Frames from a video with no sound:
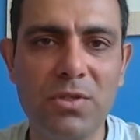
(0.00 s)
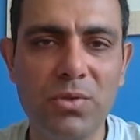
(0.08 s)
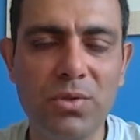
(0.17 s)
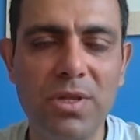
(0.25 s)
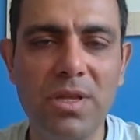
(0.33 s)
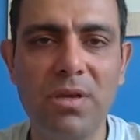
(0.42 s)

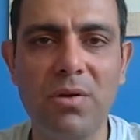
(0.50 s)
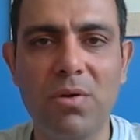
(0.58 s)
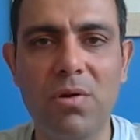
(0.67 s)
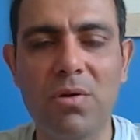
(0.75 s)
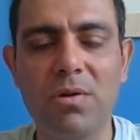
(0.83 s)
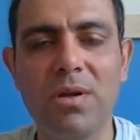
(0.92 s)
doing,
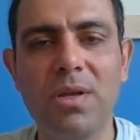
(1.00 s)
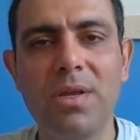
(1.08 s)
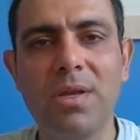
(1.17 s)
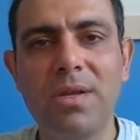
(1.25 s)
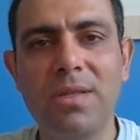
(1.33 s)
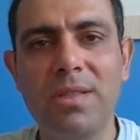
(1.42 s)
or
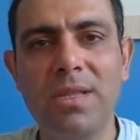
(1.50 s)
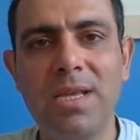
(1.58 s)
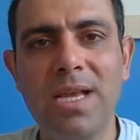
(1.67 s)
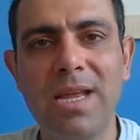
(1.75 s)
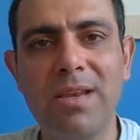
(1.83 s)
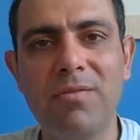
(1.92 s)
the
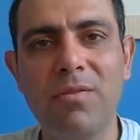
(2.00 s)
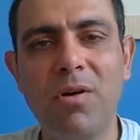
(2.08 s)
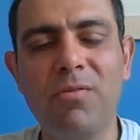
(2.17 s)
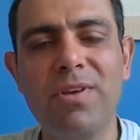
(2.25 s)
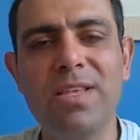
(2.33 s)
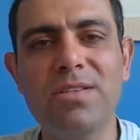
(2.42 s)
kind of
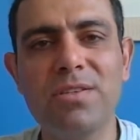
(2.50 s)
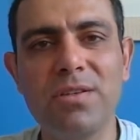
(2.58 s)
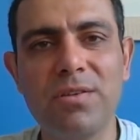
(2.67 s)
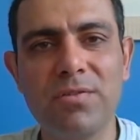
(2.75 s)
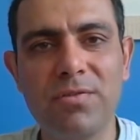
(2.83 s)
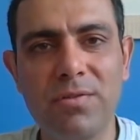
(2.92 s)

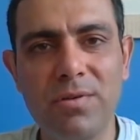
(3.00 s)
offensive